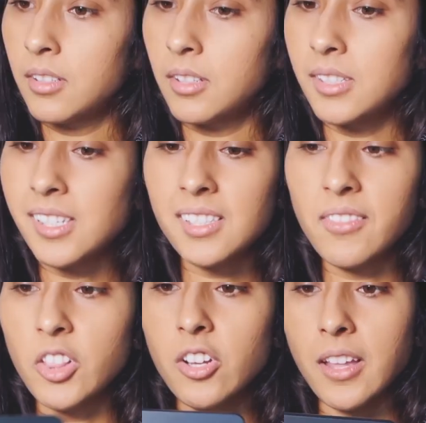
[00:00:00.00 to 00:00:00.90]
It doesn't
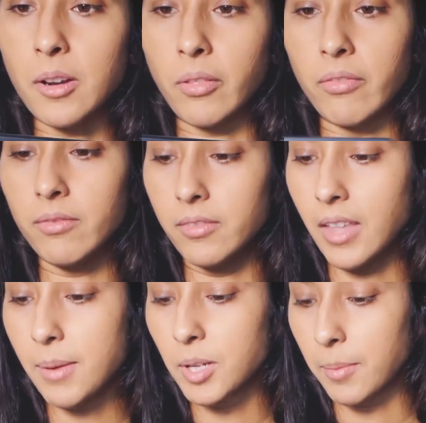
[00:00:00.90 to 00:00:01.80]
even look like a
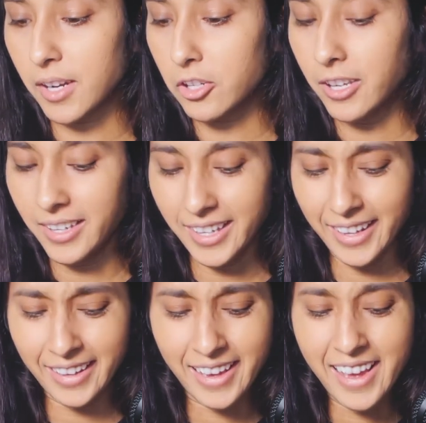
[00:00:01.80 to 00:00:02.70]
laptop, actually.
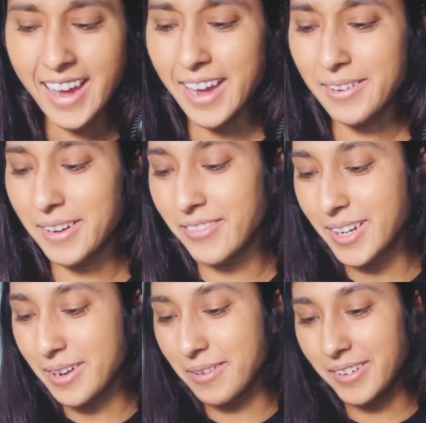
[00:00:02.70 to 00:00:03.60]
I don't
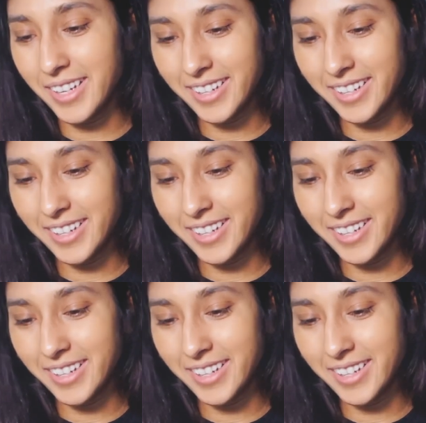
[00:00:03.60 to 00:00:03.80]
even know.